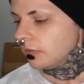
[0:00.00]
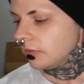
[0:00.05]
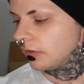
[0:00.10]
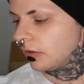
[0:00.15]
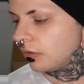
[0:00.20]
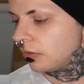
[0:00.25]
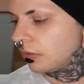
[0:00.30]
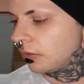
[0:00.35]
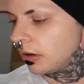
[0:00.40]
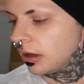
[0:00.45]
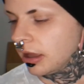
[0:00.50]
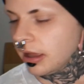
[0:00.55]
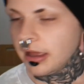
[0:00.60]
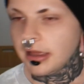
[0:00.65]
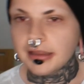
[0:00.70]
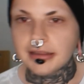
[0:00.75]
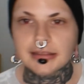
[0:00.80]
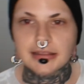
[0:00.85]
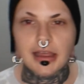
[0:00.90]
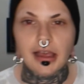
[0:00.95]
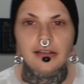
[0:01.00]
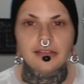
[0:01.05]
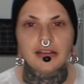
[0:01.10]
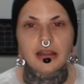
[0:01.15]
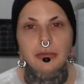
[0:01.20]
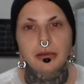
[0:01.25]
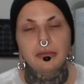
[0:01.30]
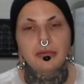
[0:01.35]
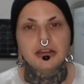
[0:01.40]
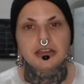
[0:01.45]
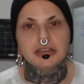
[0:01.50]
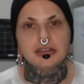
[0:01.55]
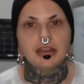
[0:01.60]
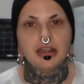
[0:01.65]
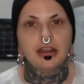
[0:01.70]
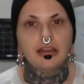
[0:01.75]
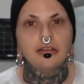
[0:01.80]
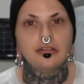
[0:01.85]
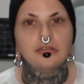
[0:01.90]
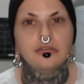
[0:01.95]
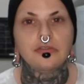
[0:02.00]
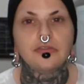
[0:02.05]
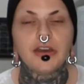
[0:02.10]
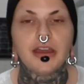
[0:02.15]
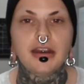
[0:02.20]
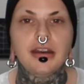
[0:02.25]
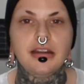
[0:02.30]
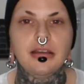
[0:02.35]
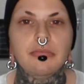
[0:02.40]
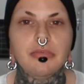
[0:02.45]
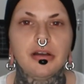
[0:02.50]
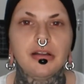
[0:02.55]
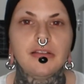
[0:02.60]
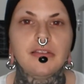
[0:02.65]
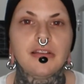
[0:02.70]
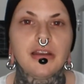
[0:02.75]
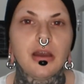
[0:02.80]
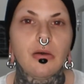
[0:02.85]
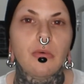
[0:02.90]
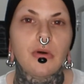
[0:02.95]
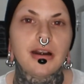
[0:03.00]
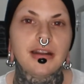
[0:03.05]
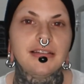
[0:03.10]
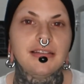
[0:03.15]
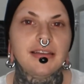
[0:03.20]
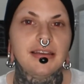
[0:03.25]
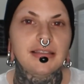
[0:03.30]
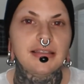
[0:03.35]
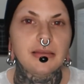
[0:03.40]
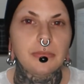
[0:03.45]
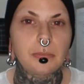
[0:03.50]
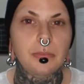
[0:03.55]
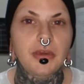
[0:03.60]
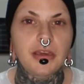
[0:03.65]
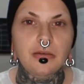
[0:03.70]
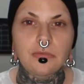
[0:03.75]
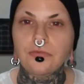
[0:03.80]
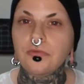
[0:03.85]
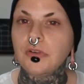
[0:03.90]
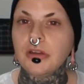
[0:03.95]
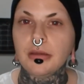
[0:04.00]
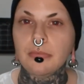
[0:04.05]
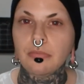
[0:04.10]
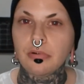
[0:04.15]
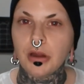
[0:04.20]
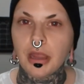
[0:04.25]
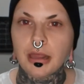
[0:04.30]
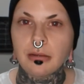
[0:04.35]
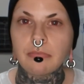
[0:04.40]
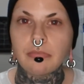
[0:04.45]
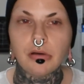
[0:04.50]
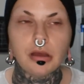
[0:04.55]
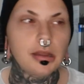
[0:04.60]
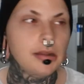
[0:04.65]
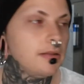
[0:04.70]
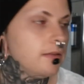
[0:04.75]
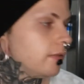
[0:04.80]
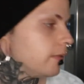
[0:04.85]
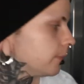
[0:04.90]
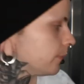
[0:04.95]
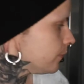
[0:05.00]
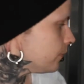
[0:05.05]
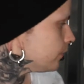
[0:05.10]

So last time I mentioned that I couldn't find any buns and I wanted to get the BFree brand buns.